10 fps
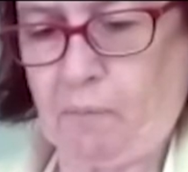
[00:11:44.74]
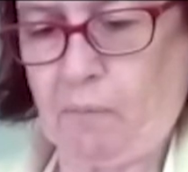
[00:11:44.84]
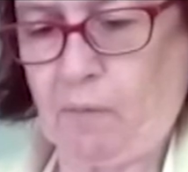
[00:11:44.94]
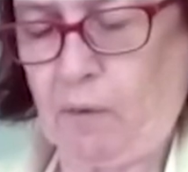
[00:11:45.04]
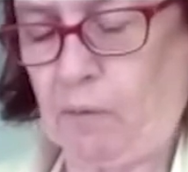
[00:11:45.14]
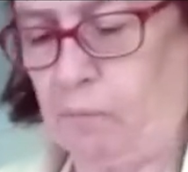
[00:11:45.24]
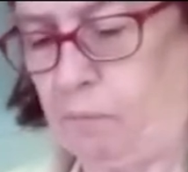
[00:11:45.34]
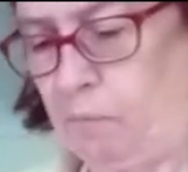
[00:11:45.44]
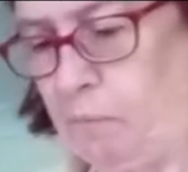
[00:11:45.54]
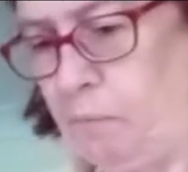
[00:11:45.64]

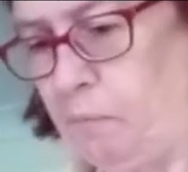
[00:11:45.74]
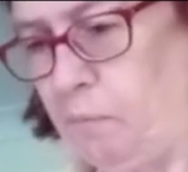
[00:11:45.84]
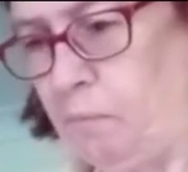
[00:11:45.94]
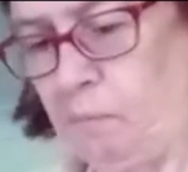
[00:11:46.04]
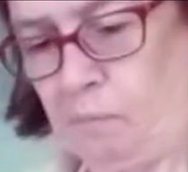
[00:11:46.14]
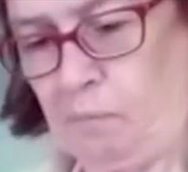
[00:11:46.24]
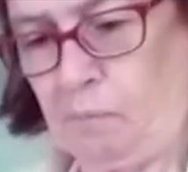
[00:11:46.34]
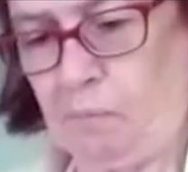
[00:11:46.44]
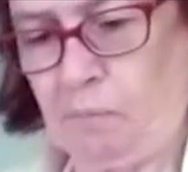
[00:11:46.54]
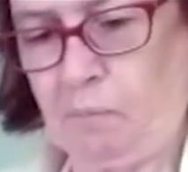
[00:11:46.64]

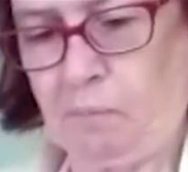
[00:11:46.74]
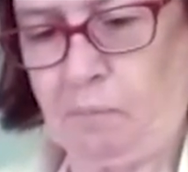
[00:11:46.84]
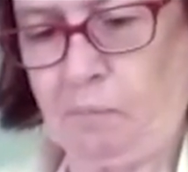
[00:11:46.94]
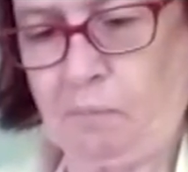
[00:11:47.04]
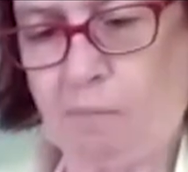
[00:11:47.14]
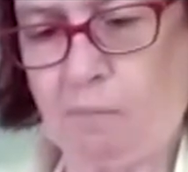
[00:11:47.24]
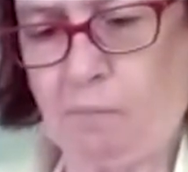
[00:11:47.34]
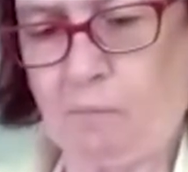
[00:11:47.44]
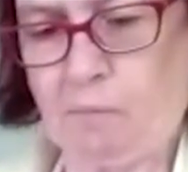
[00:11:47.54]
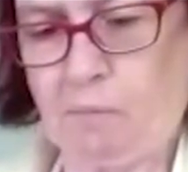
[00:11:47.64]

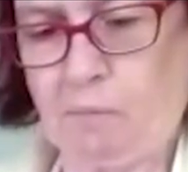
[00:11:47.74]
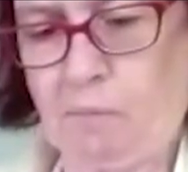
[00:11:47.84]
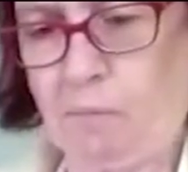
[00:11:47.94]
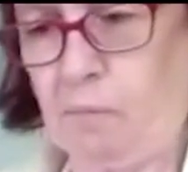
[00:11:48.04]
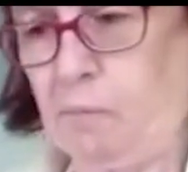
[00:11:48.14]
The person shown says nothing.